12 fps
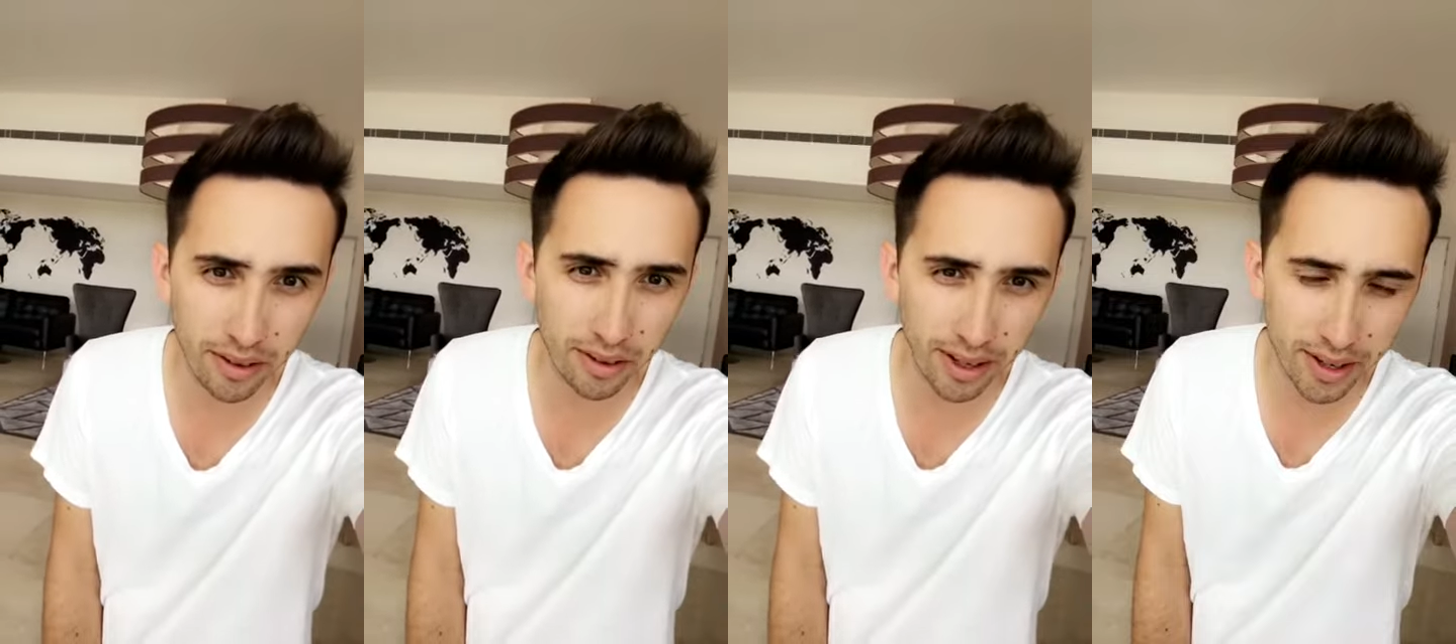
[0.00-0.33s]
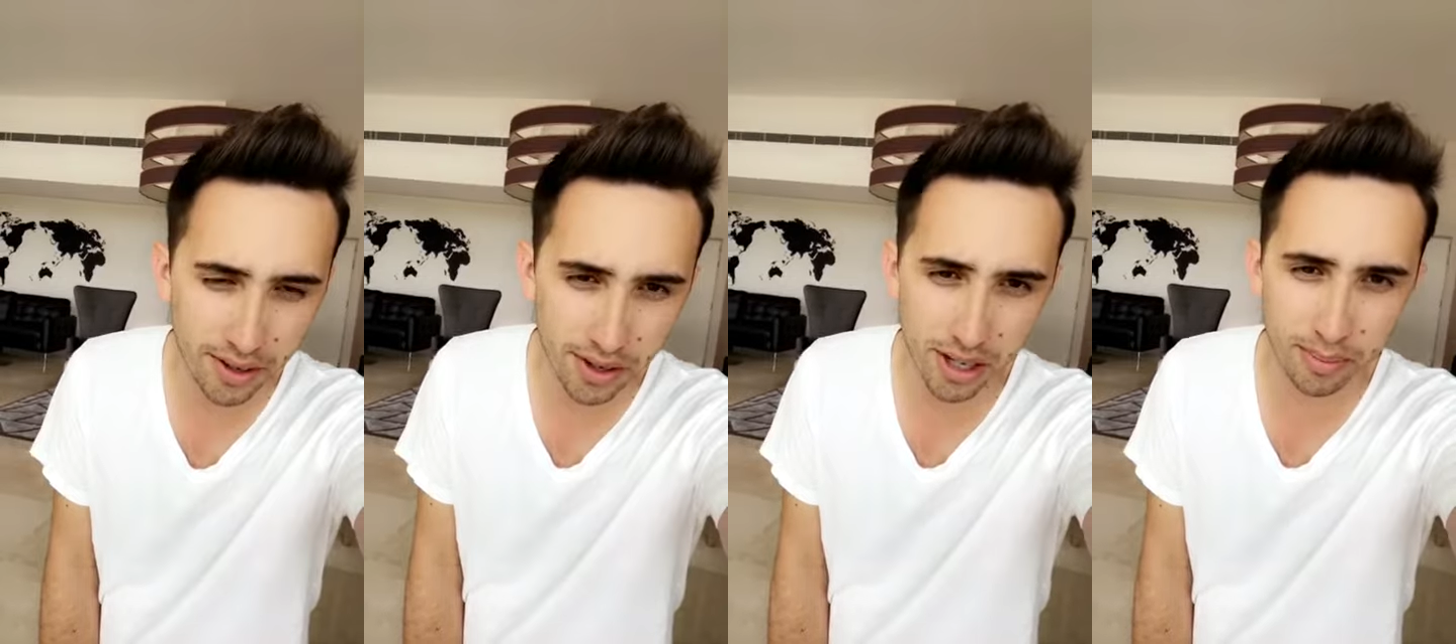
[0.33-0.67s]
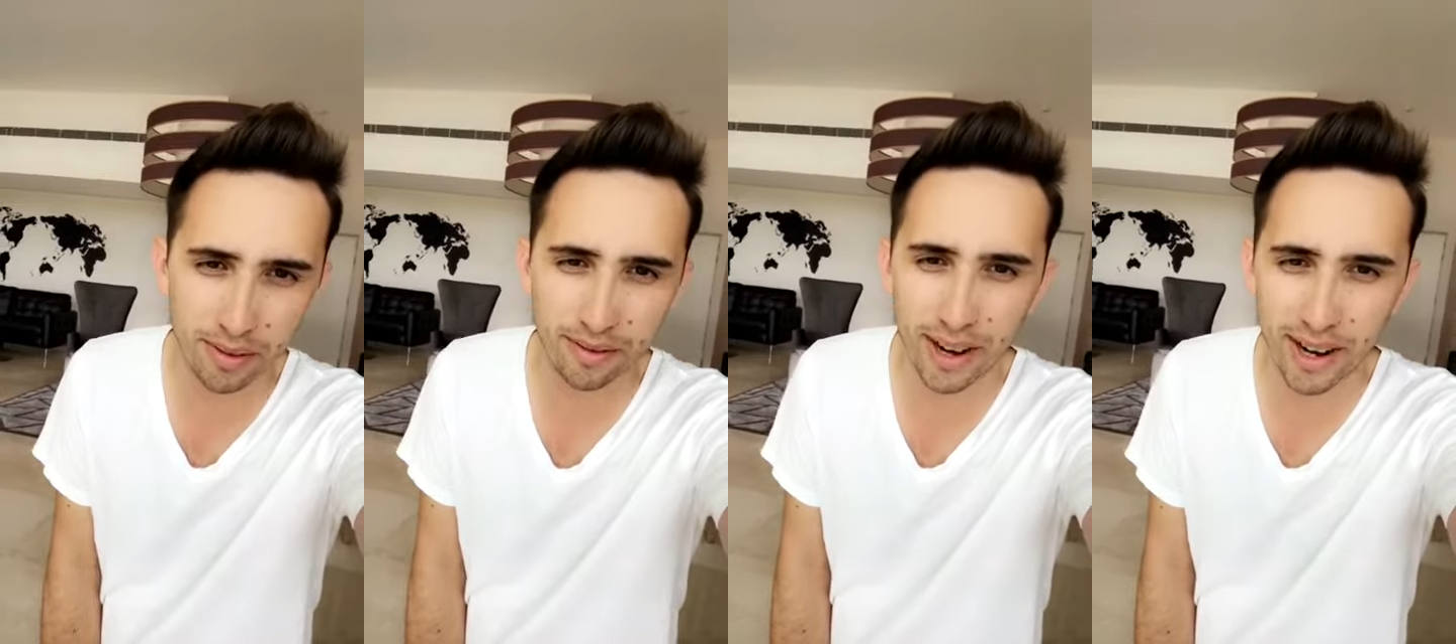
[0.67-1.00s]
of your
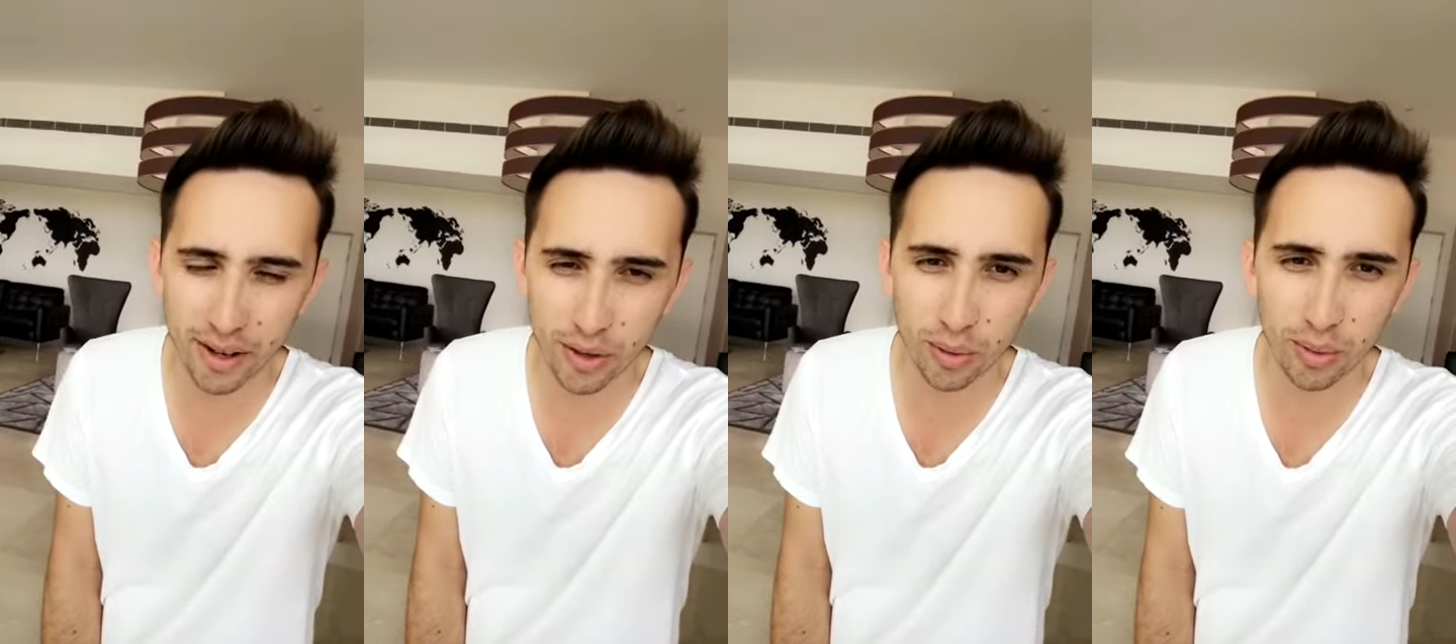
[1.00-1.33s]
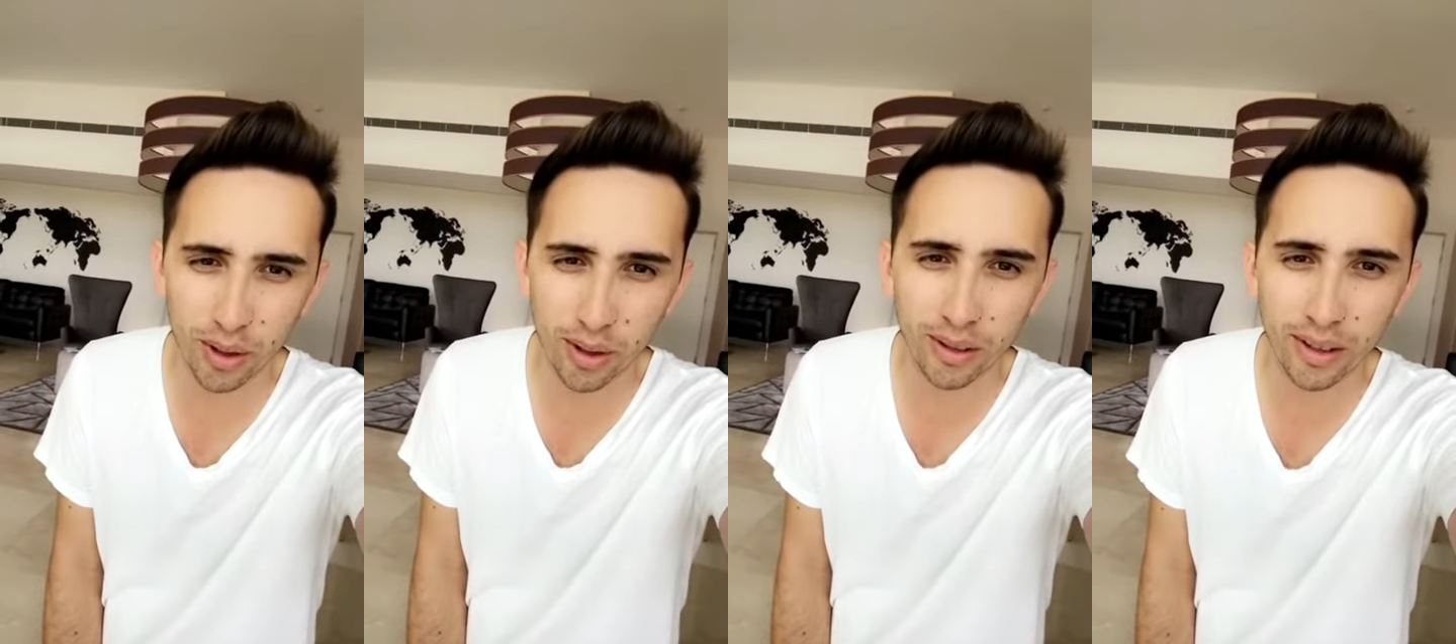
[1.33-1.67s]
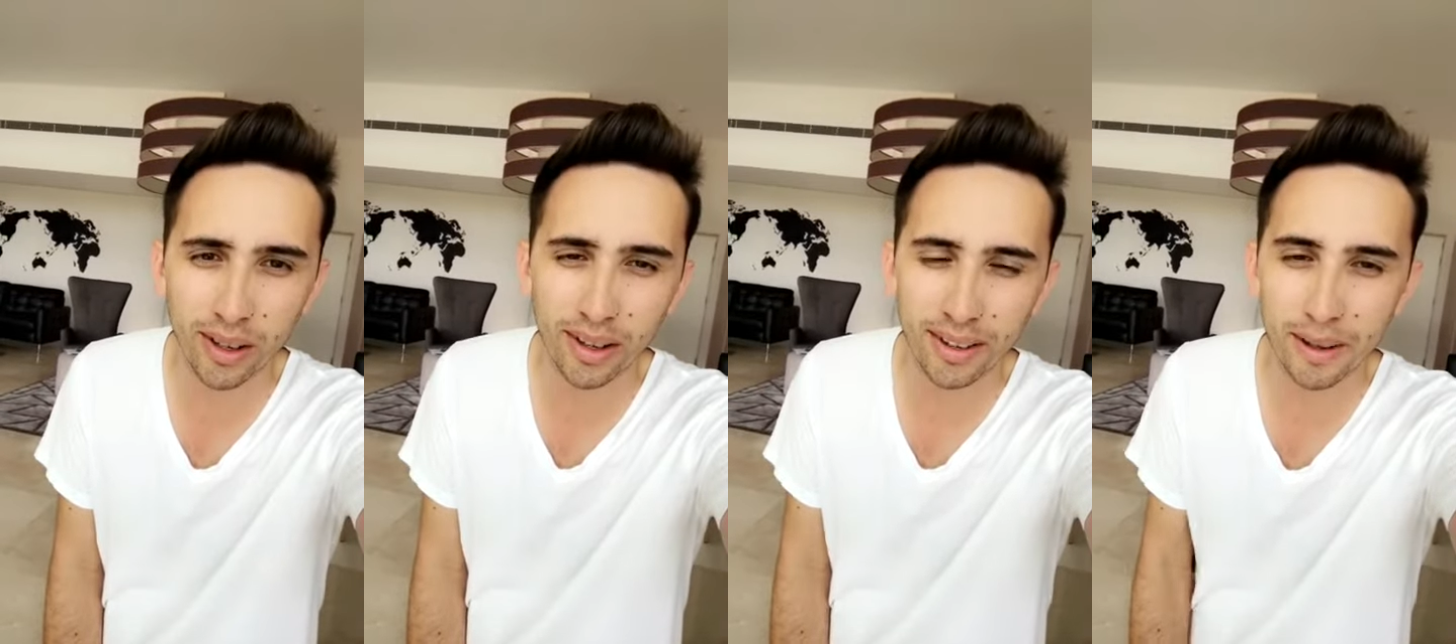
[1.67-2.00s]
relationships and financial world